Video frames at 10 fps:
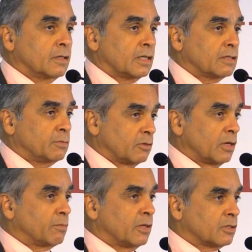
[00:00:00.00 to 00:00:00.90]
it gives me
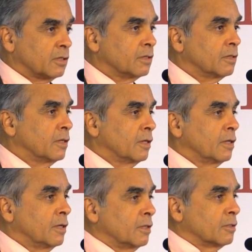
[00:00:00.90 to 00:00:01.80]
great pleasure
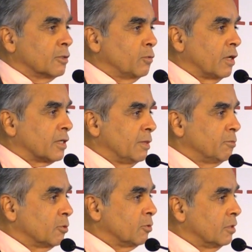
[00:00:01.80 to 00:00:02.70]
to welcome
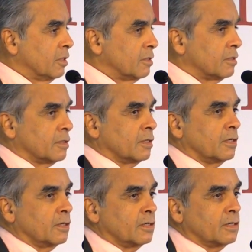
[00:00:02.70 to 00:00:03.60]
you to this
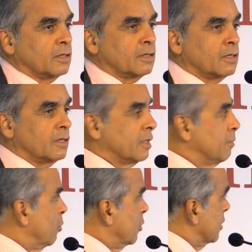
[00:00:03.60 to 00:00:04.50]
early
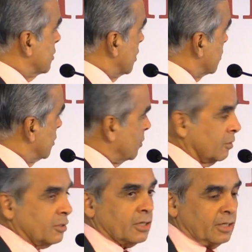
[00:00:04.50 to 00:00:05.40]
morning session
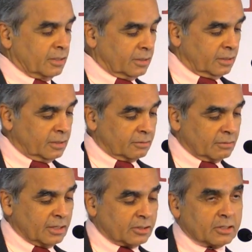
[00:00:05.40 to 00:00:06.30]
on China-India
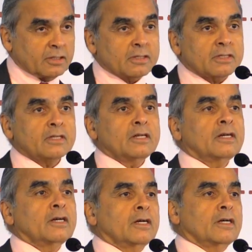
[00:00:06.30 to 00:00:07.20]
relations
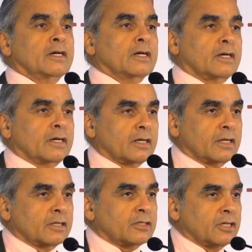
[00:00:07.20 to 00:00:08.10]

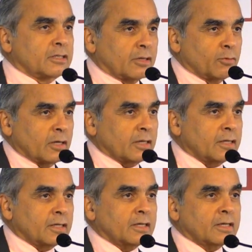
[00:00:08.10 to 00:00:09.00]
in a changing
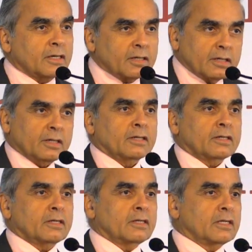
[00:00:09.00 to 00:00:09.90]
world.
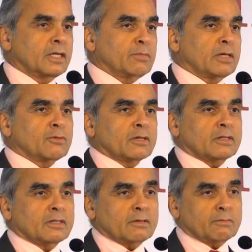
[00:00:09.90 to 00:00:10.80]
In keeping
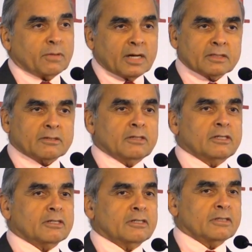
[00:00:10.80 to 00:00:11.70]
with the past
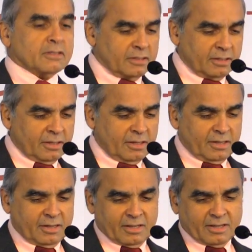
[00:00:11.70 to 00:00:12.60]
traditions,
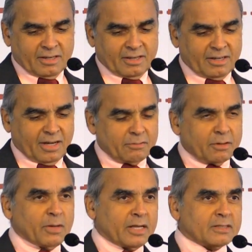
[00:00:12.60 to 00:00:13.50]
I will
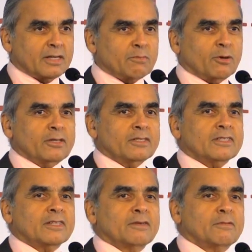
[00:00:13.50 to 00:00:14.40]
make 3
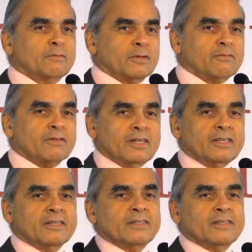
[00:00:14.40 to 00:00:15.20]
points briefly